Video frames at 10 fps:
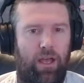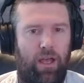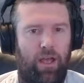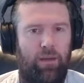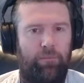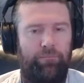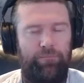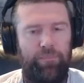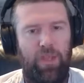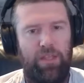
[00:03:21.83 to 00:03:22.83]
Um,
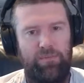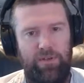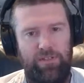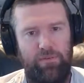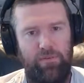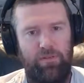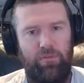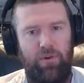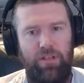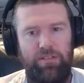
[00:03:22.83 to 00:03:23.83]
Especially with
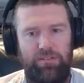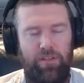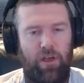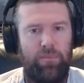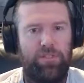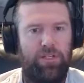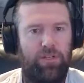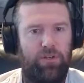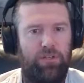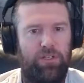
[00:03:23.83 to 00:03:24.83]
the rise of
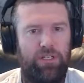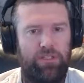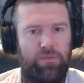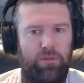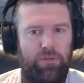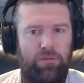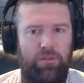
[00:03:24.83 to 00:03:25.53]
cybersecurity as well,